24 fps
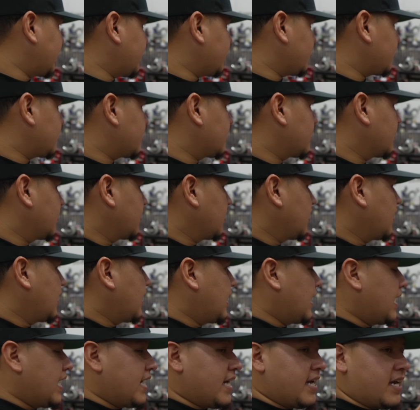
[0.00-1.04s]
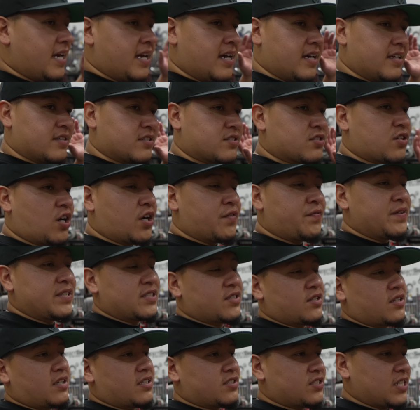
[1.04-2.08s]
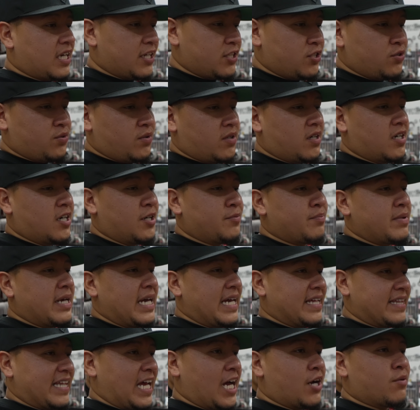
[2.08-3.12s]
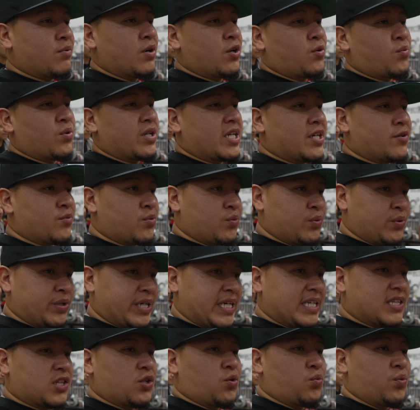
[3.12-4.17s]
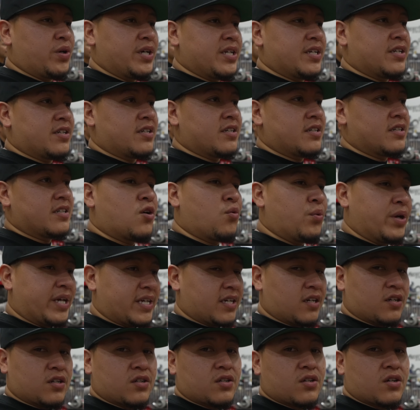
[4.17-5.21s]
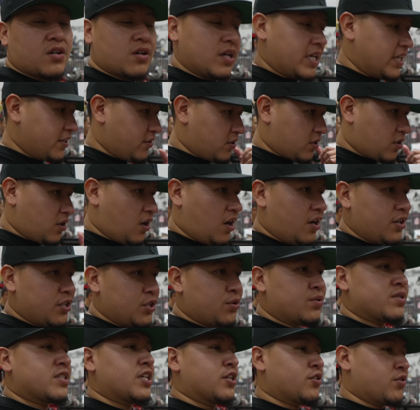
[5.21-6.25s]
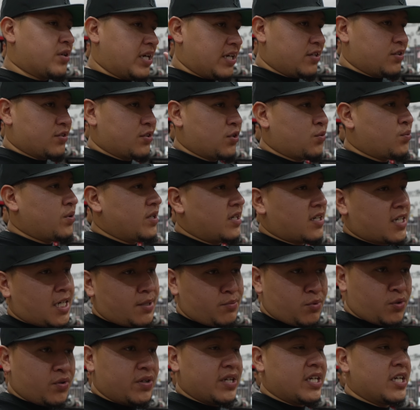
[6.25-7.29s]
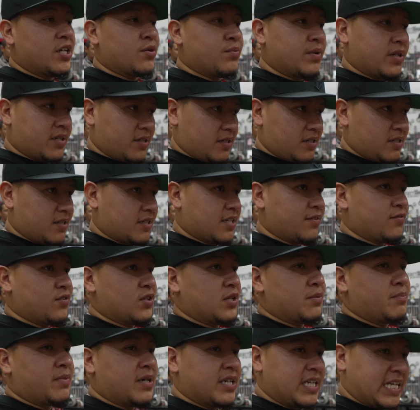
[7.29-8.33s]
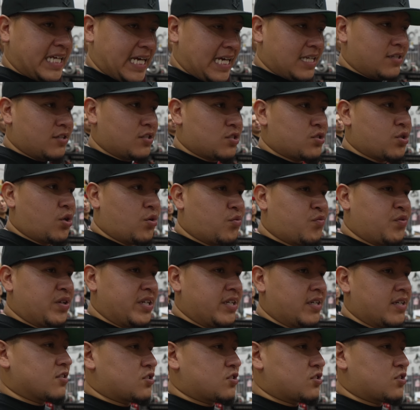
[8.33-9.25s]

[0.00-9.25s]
Yeah, we're gonna sign you up. And Scarface is gonna sign you up, and that way, whenever we get the winner, we can either call you and tell you, hey, you're the winner, come over here, we're gonna give you the money and the trophy.